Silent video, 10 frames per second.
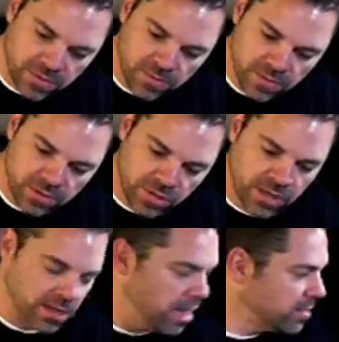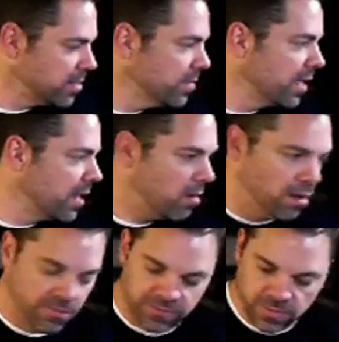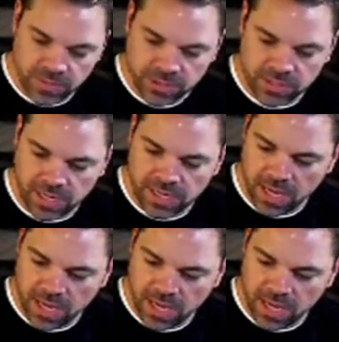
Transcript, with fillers: so I'm going to try to knock some of that off as much as I